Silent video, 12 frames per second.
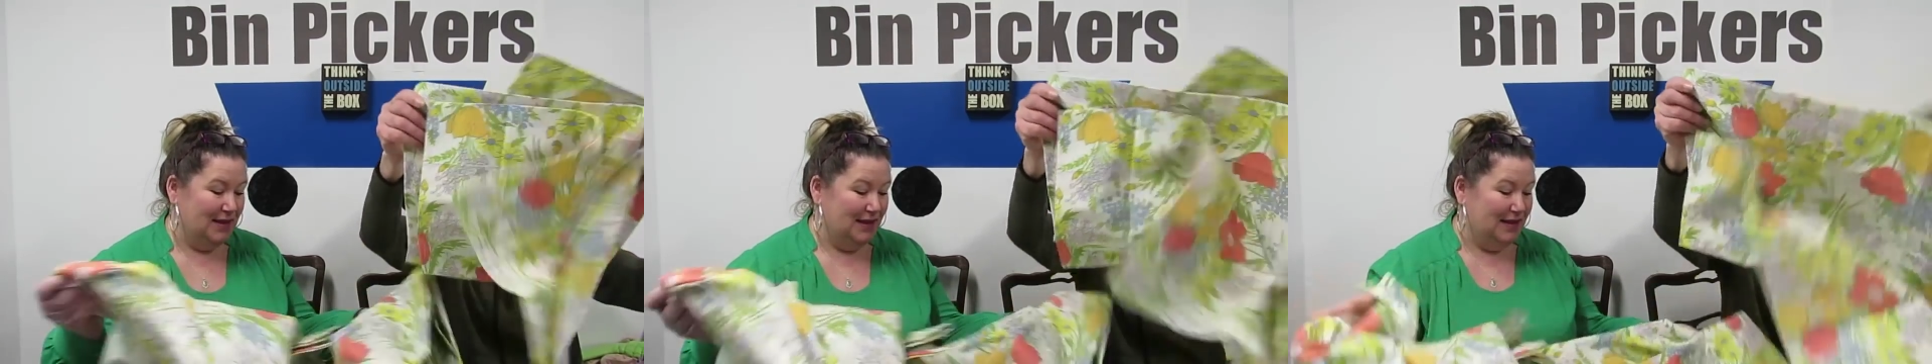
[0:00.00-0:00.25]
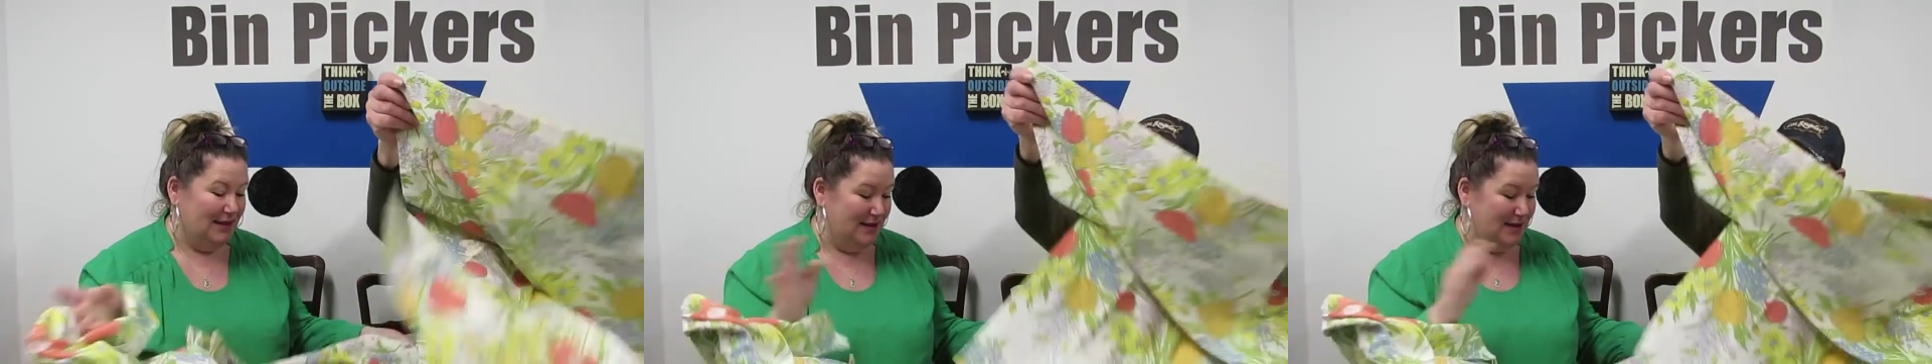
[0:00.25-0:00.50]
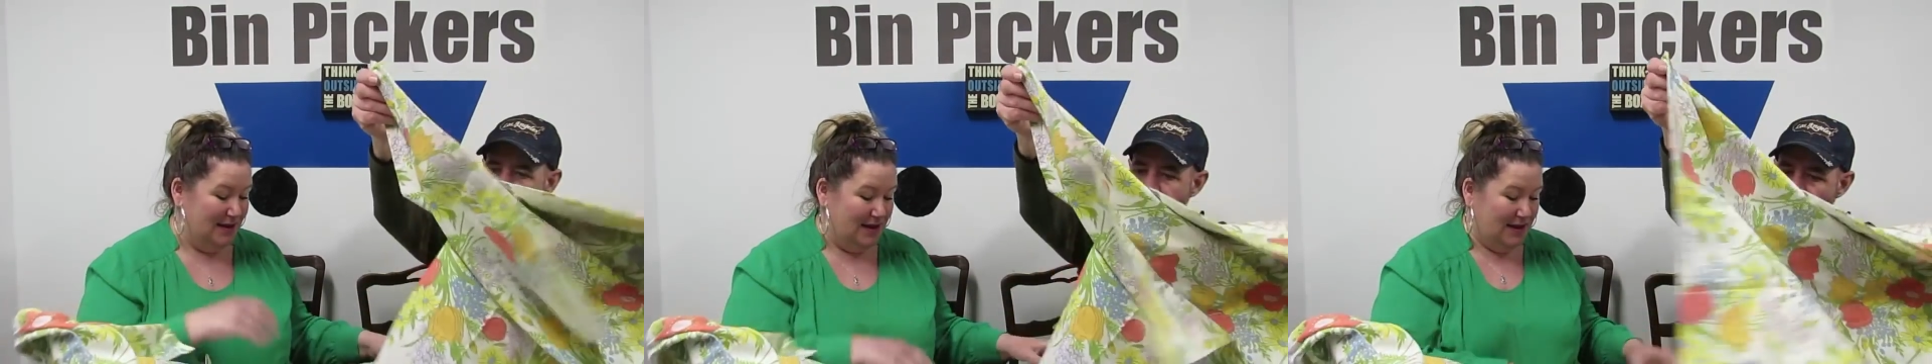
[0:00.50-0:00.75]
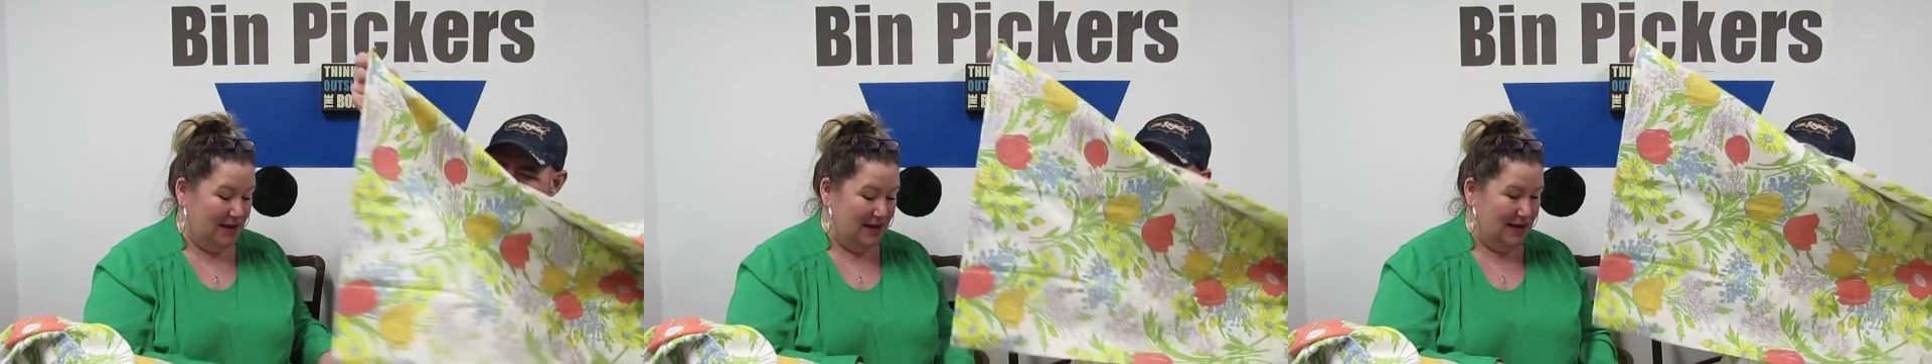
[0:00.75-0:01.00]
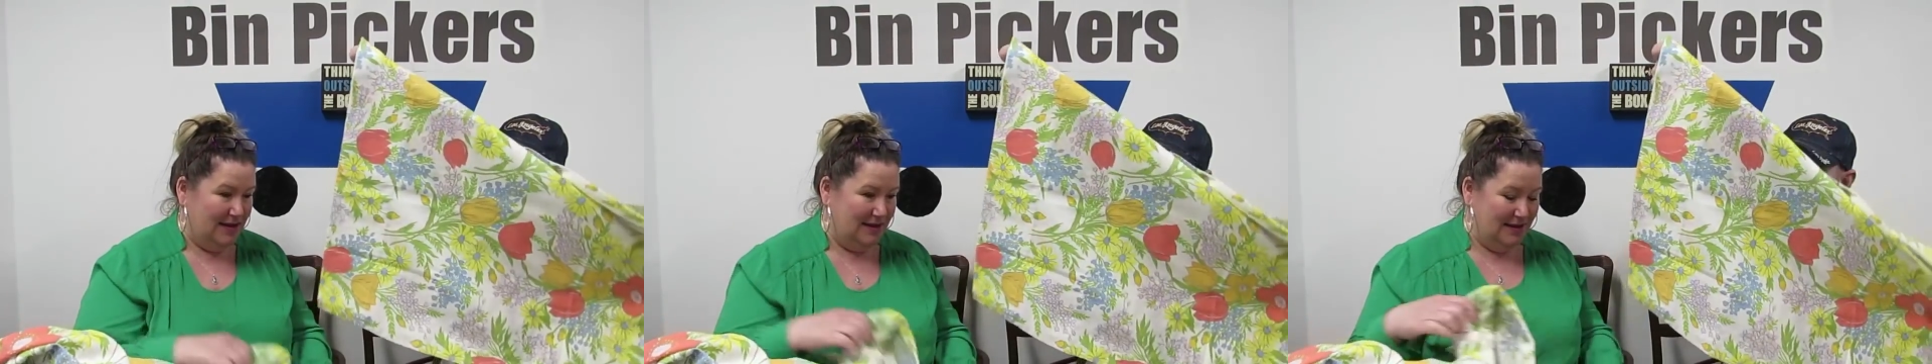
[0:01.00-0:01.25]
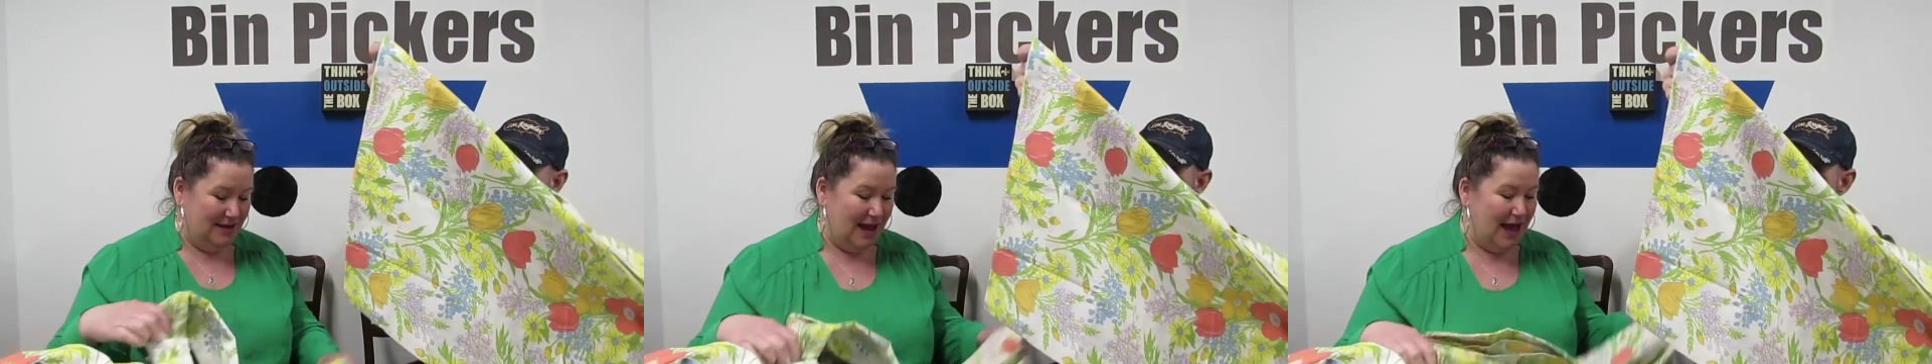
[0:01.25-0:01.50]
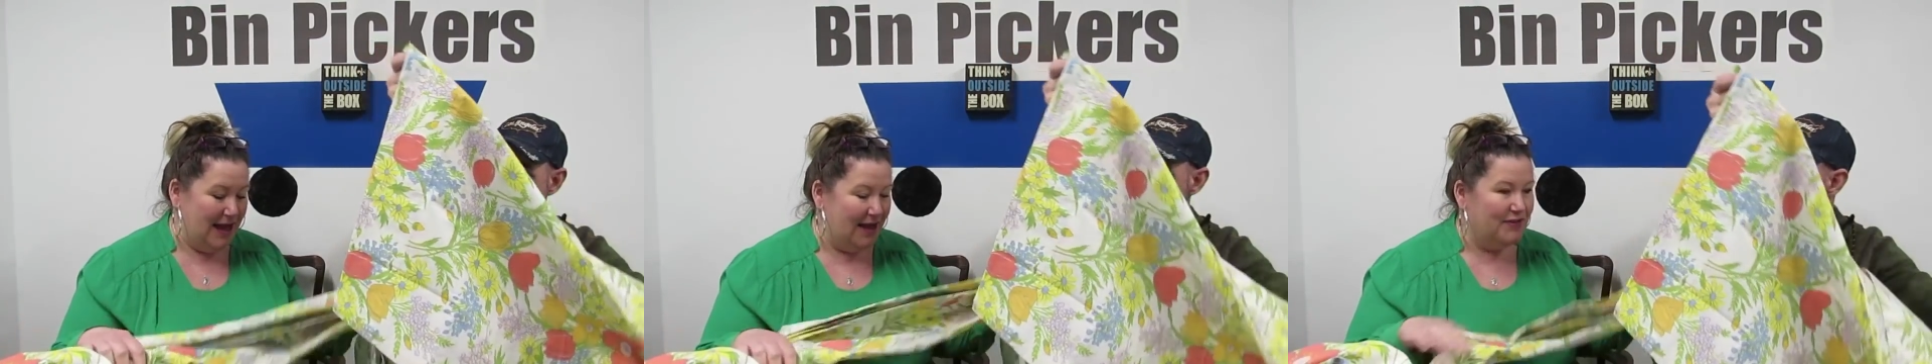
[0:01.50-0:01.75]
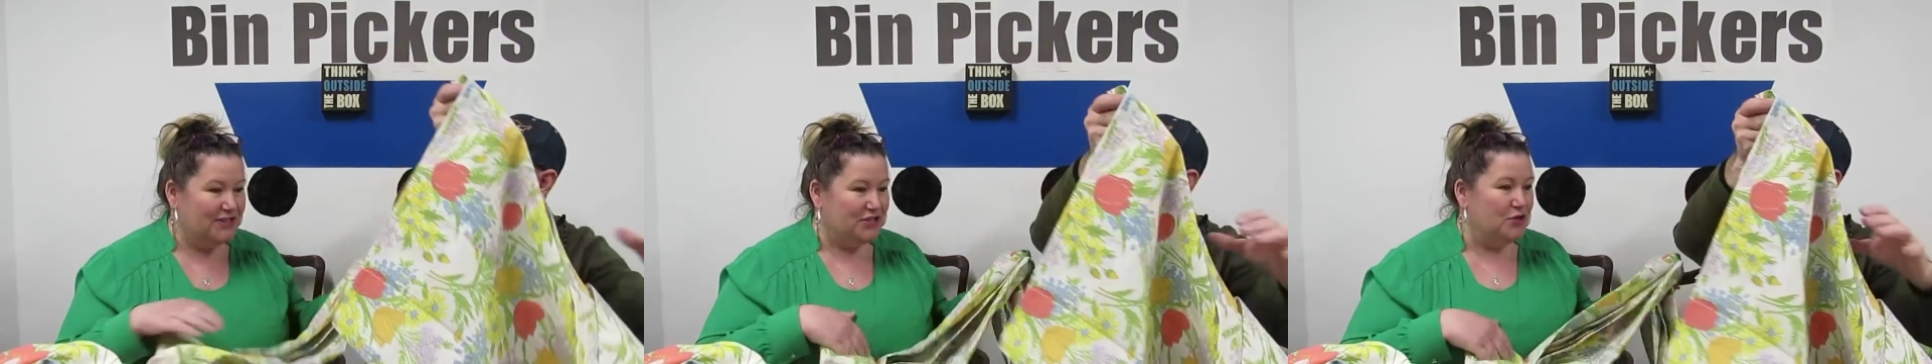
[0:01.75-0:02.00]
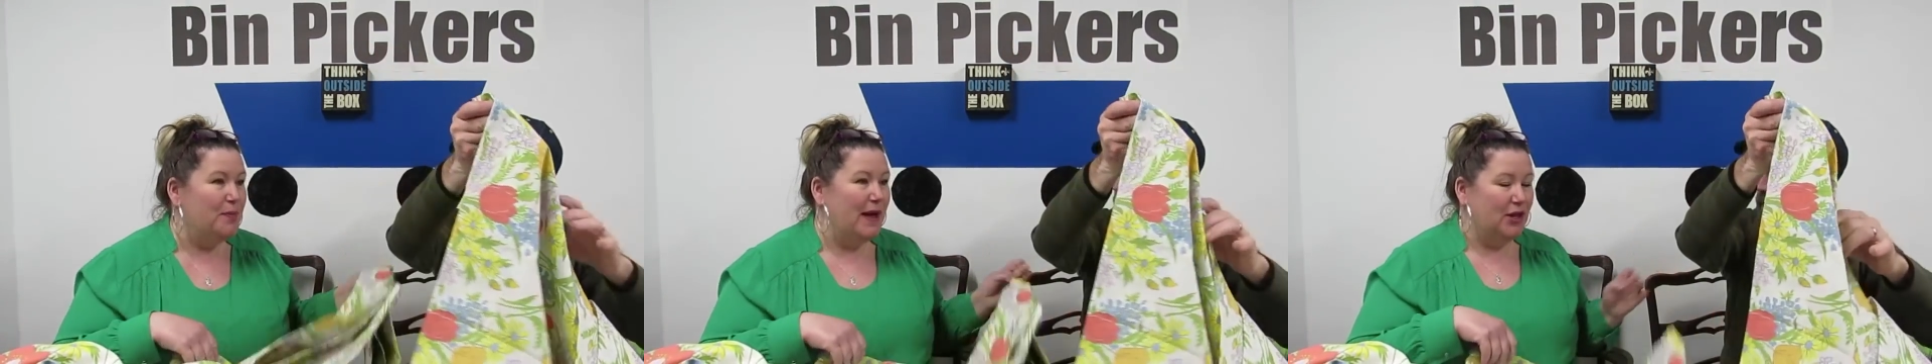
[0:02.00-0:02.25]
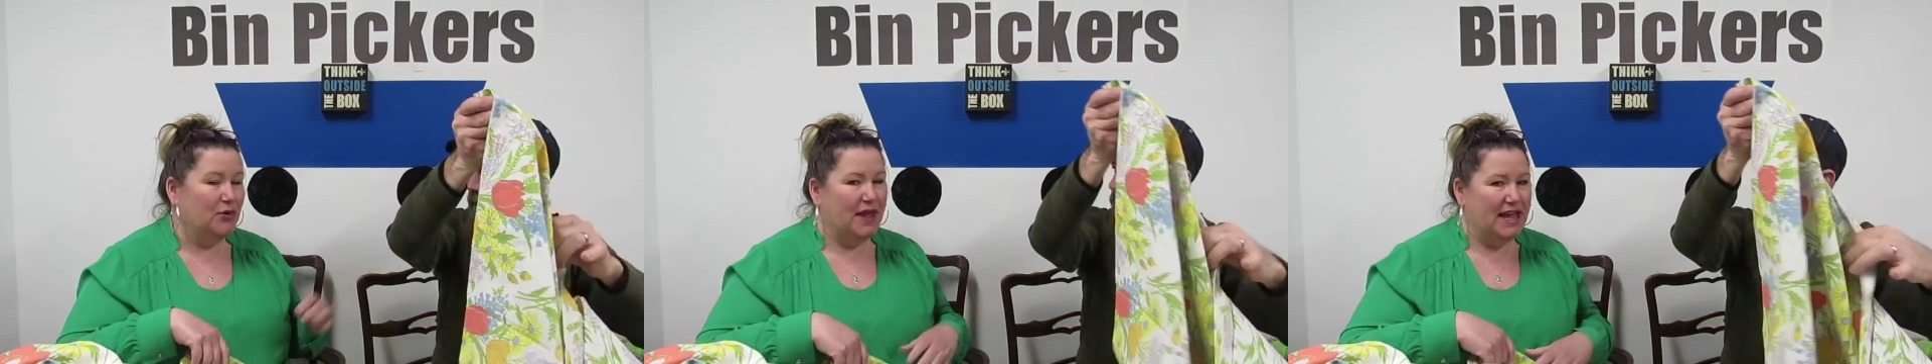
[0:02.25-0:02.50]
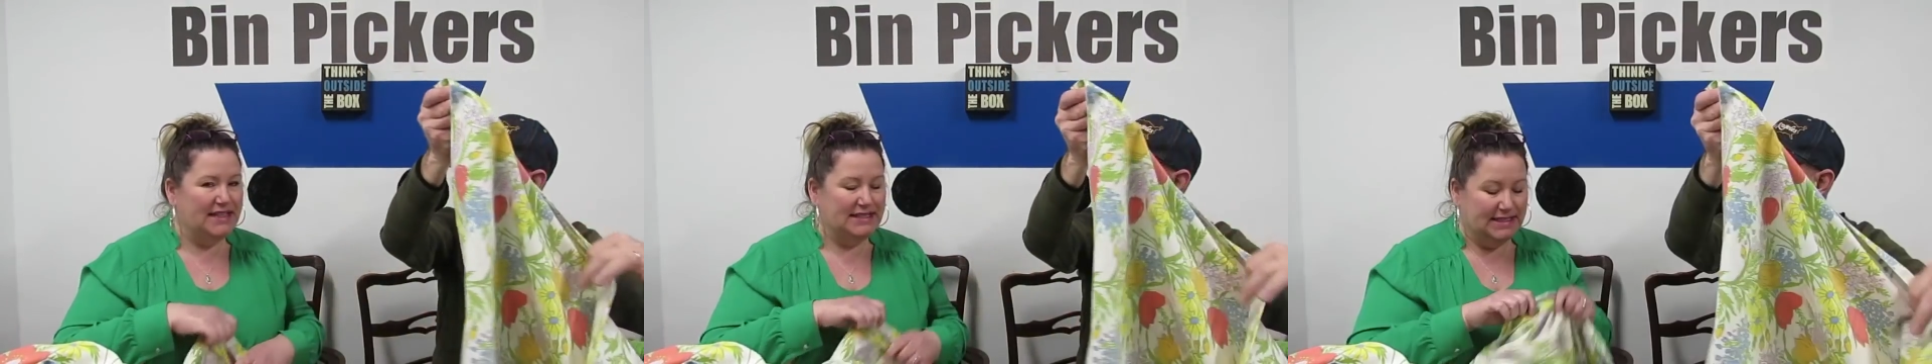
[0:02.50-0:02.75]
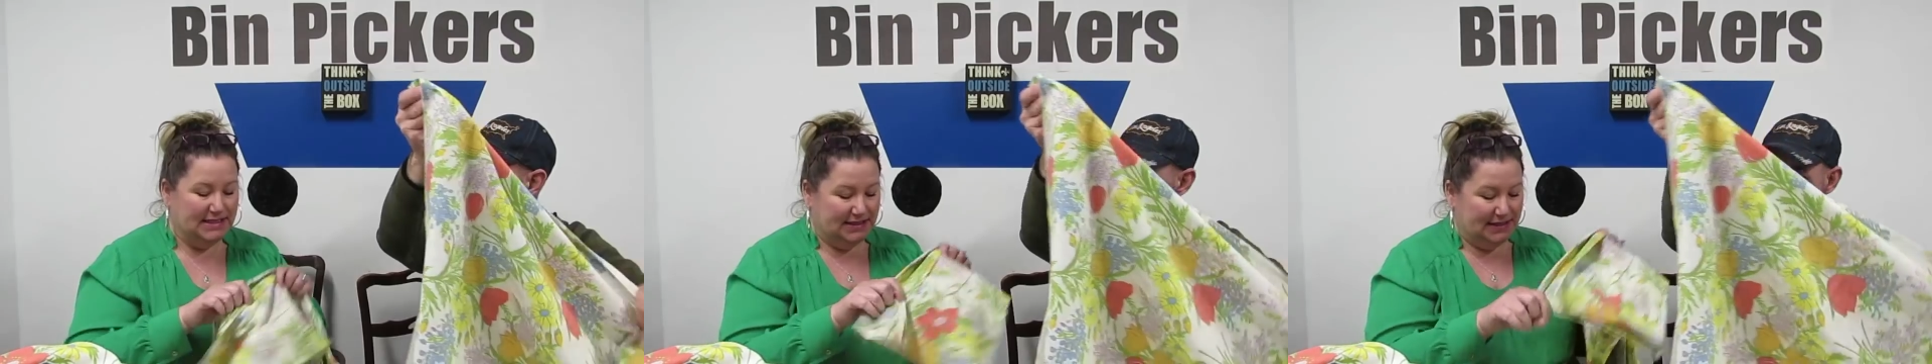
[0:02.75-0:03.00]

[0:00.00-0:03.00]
So these are pillow. I got the two pillowcases.